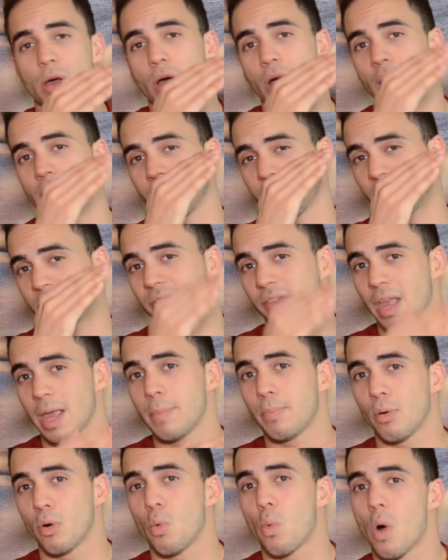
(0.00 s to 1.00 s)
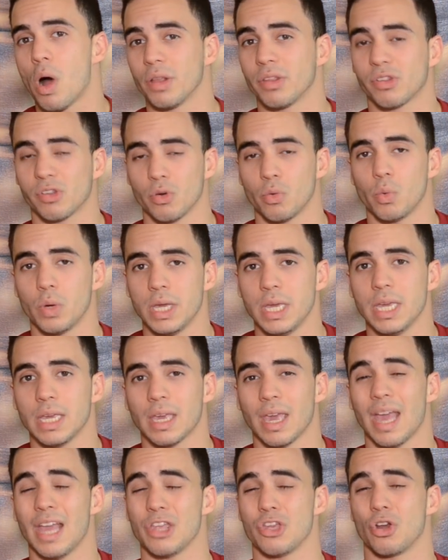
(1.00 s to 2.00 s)
as a staple once a
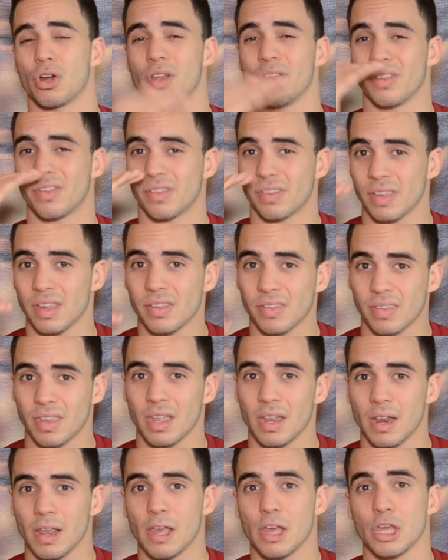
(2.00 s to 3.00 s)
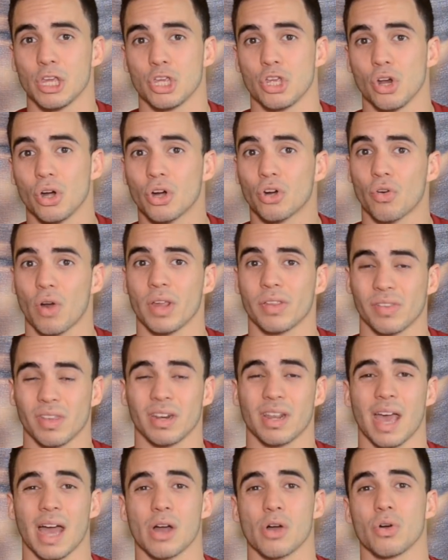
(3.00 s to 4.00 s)
week, and you're consistent, your
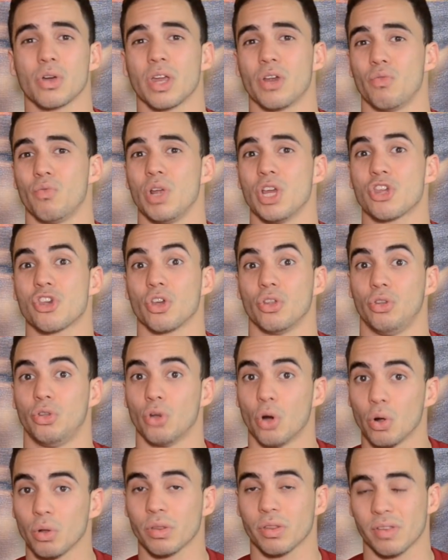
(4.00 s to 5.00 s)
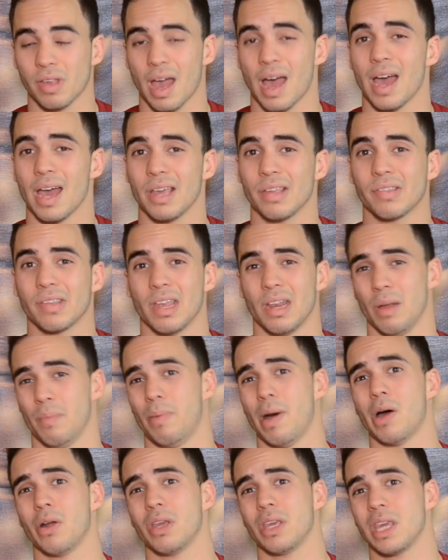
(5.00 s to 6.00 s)
crested gecko can reach adult size in
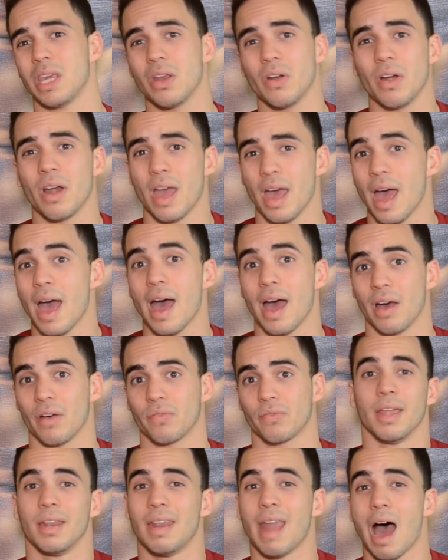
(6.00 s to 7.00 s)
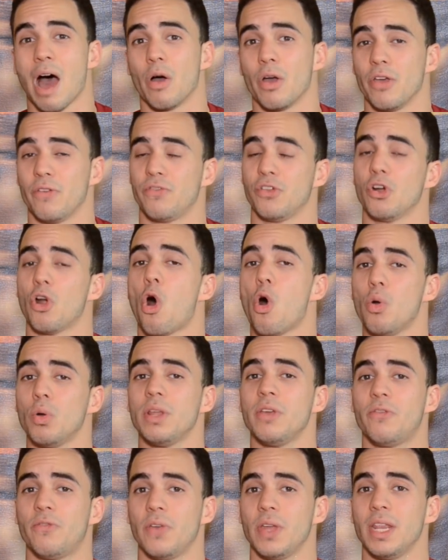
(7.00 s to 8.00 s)
about 1.5 years. Now, if you're
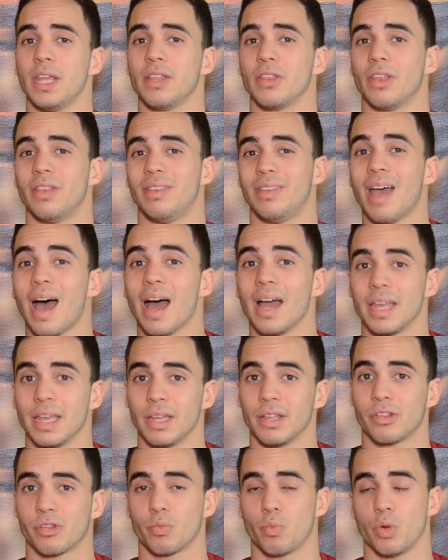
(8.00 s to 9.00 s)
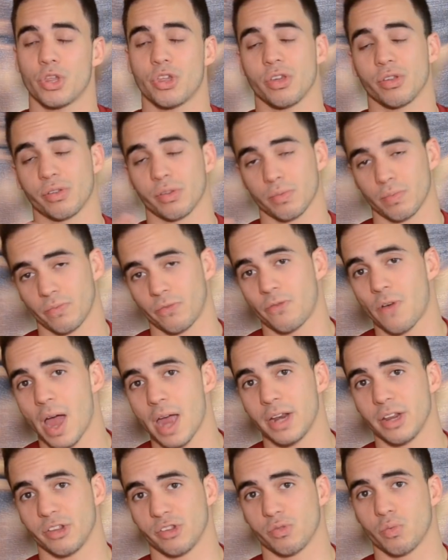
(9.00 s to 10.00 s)
only feeding the diets, which is
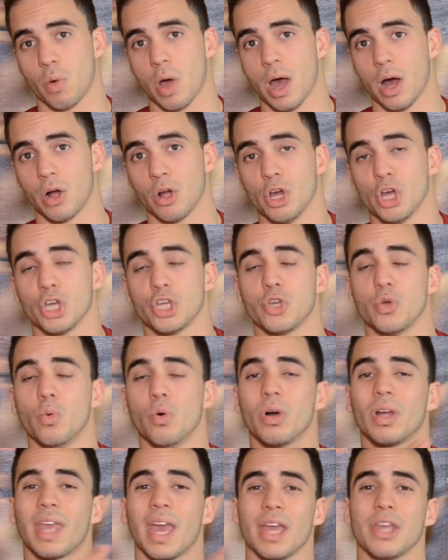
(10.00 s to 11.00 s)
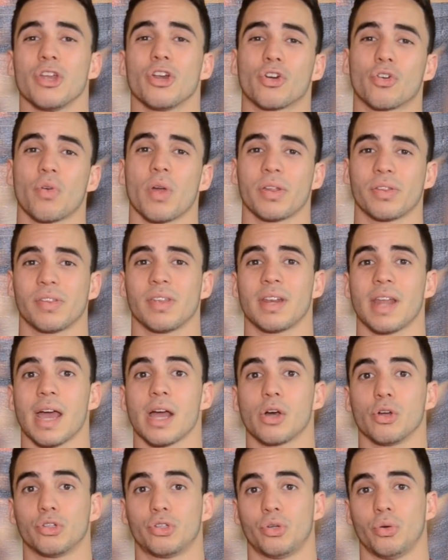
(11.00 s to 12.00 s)
fine as well, you will get your crested
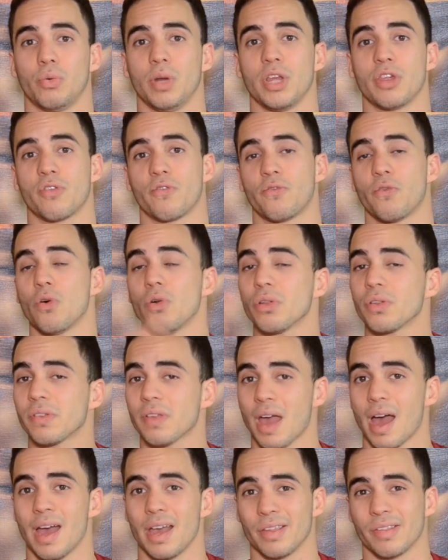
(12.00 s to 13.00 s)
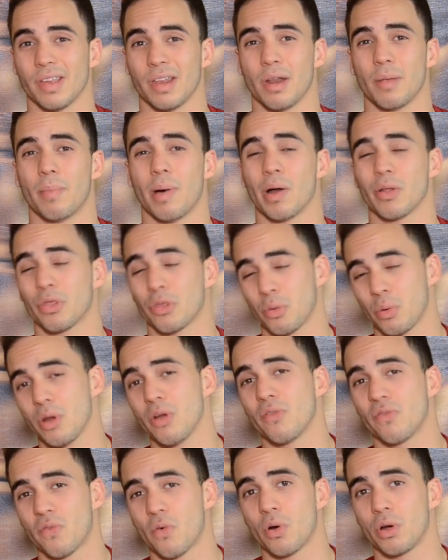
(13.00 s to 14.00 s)
gecko to reach full size in about 3
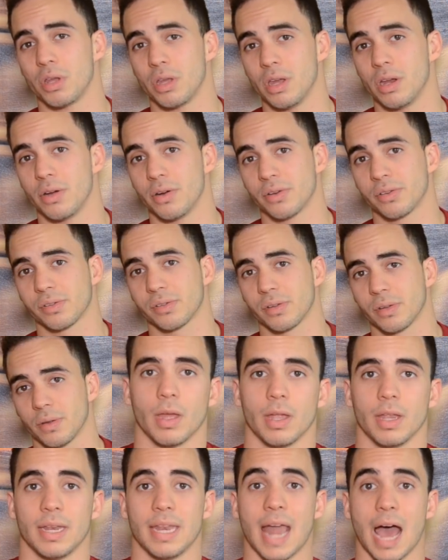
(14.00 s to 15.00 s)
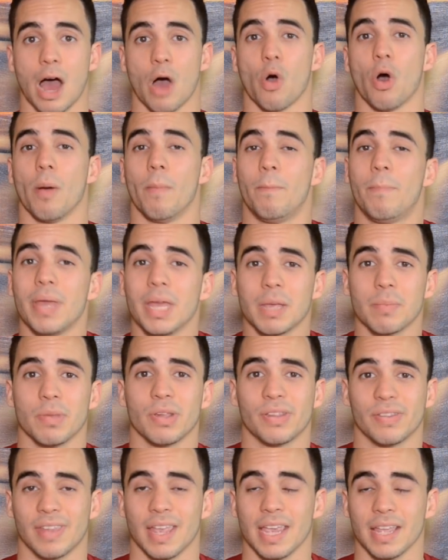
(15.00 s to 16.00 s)
or 4 years. Now, a big
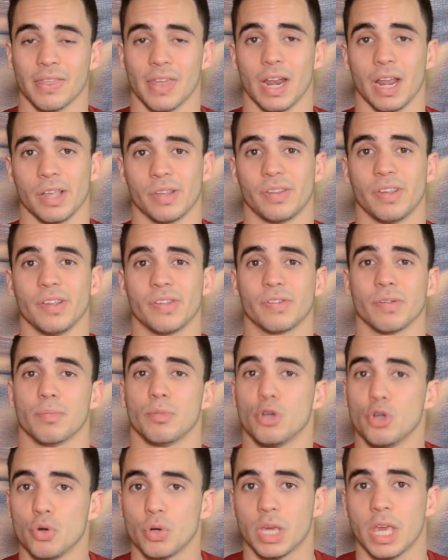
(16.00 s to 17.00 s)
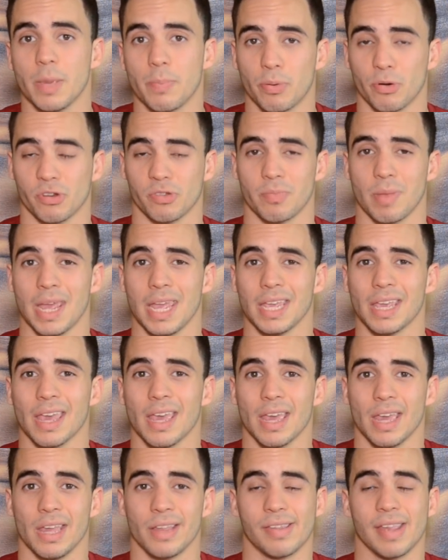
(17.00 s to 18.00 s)
mistake that I see some new keepers make
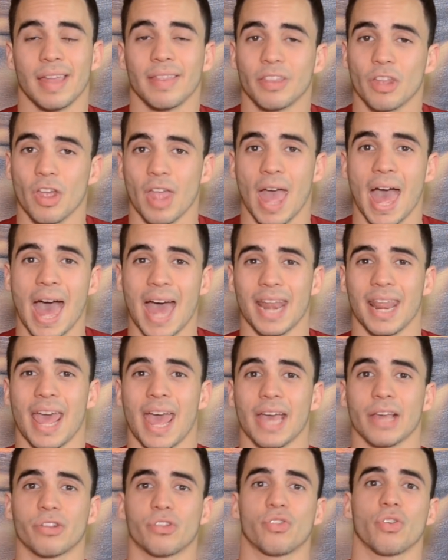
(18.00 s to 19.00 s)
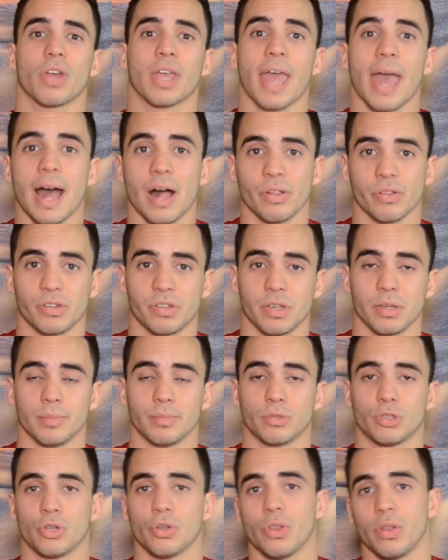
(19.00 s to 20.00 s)
is that they add extra
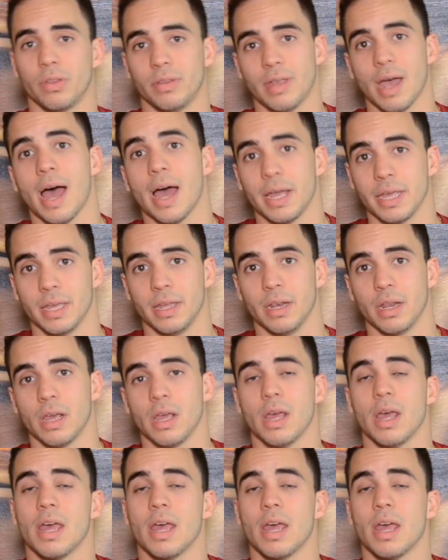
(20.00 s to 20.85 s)
calcium to the diet.